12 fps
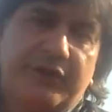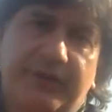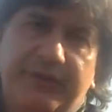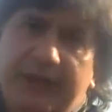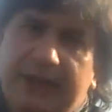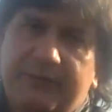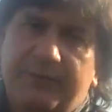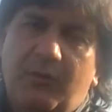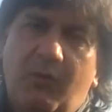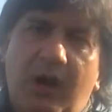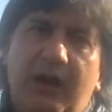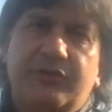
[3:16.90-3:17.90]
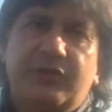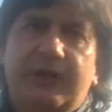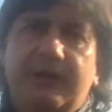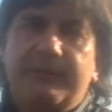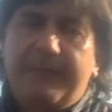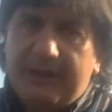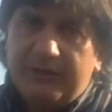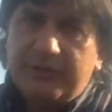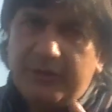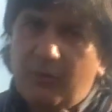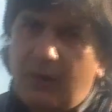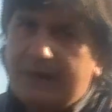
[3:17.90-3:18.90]
year, thanks for watching. Make
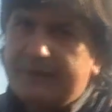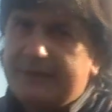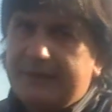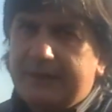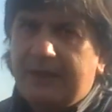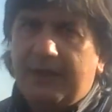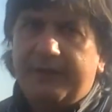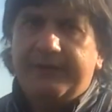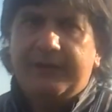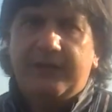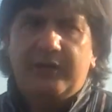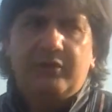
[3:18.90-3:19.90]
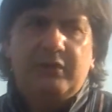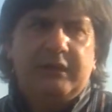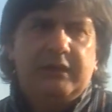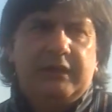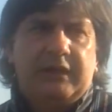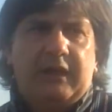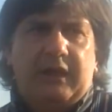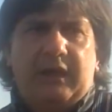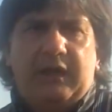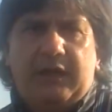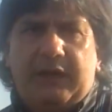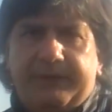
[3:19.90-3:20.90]
sure you watch the entire video.
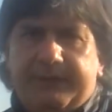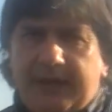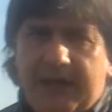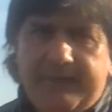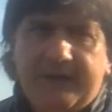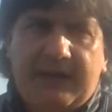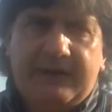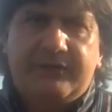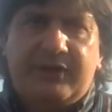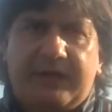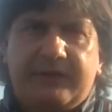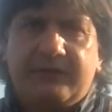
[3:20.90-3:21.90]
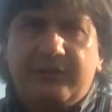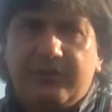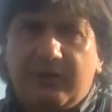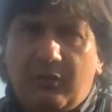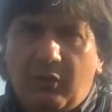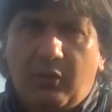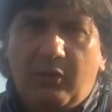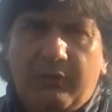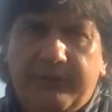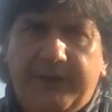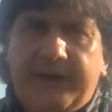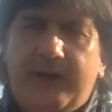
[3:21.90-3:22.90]
If you haven't had a chance to do the
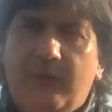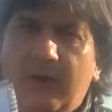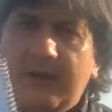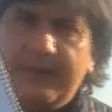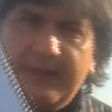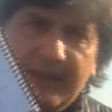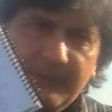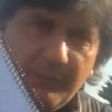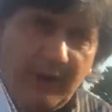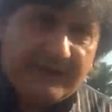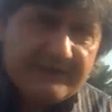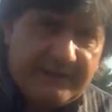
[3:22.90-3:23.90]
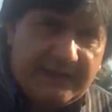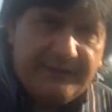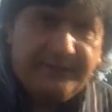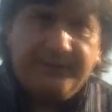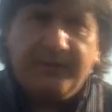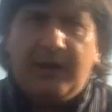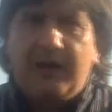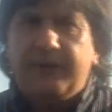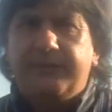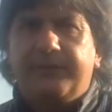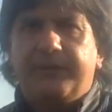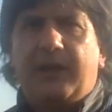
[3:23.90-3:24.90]
whole video, I want to thank Pride Seeds
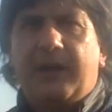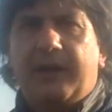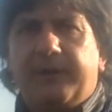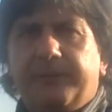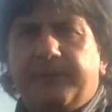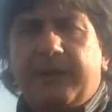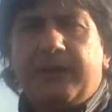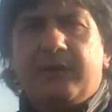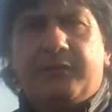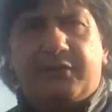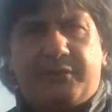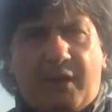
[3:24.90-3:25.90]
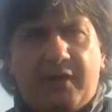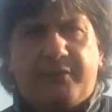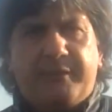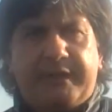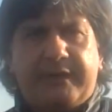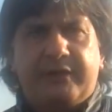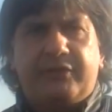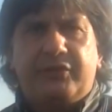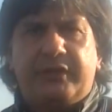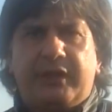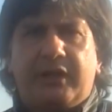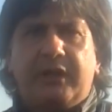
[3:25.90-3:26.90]
for sponsoring this
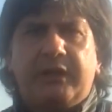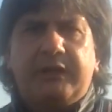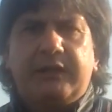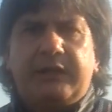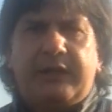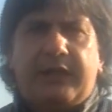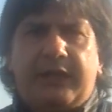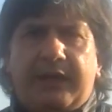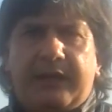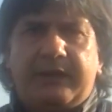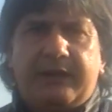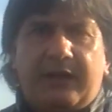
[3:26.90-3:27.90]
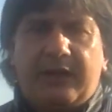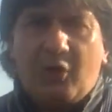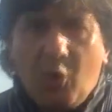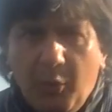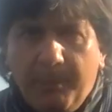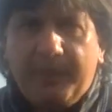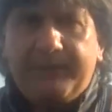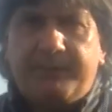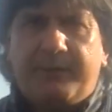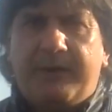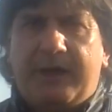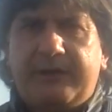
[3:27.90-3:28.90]
year. And I hope I've
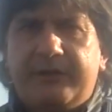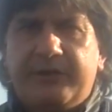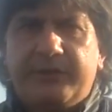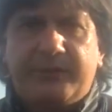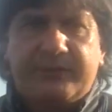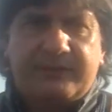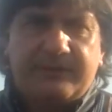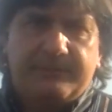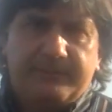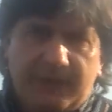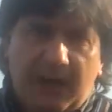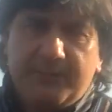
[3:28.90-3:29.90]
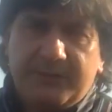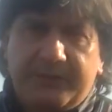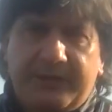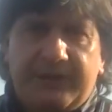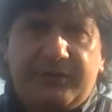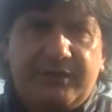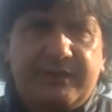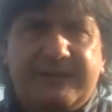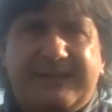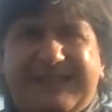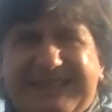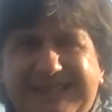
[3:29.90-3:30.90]
provided you with some
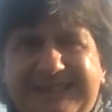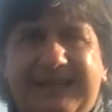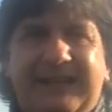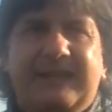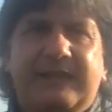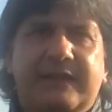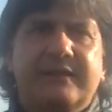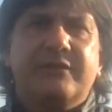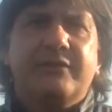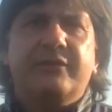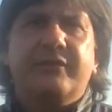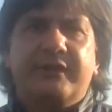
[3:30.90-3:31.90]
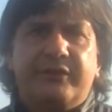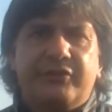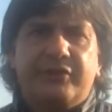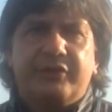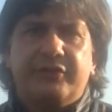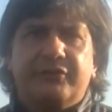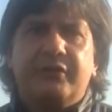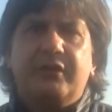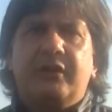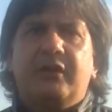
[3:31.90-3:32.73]
observations and insight into this year's